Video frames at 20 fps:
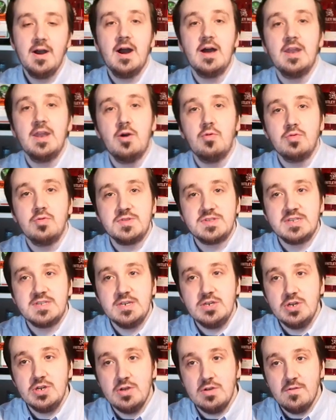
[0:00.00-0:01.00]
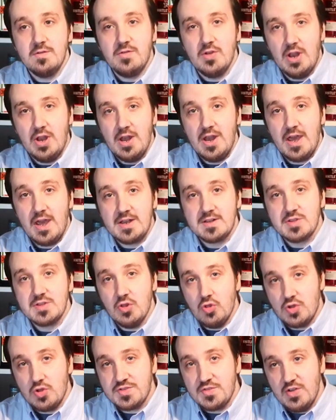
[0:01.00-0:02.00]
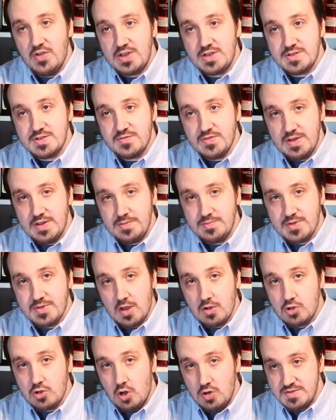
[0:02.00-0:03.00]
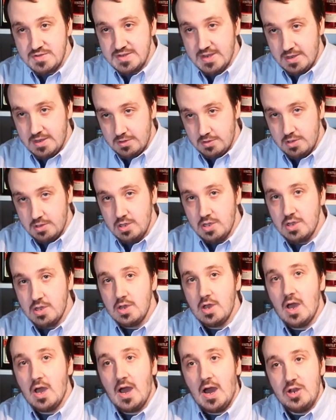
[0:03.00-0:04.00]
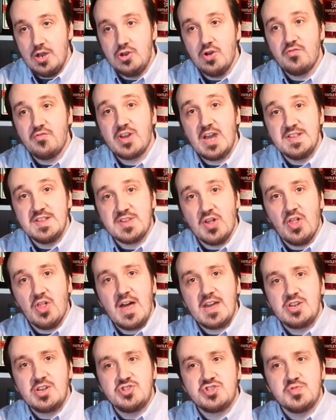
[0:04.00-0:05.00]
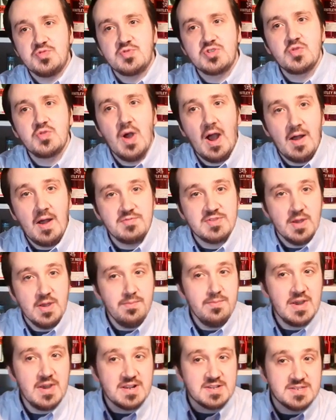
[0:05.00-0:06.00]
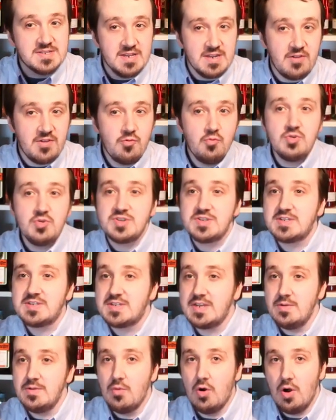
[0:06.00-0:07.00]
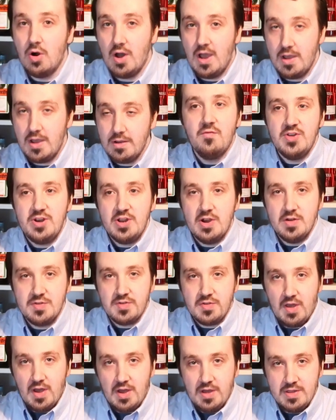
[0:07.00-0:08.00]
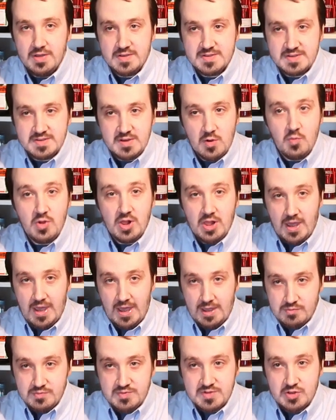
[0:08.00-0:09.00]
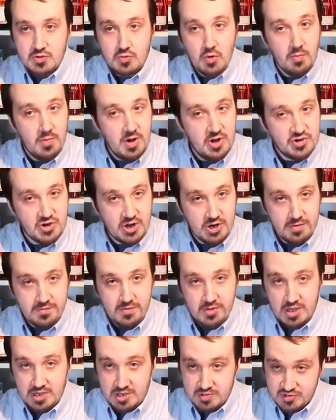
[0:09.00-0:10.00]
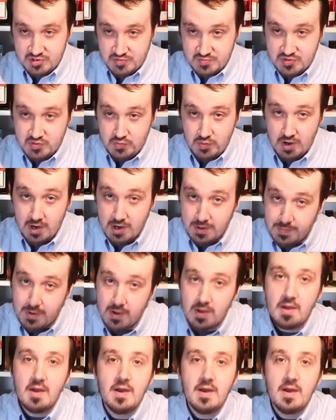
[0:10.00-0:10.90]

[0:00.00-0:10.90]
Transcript: And I will see you for the next Las Vegas themed cocktail. And don't forget to like and subscribe to MixedSid if you wish to see more videos like this. It really helps to grow my channel if you like and subscribe.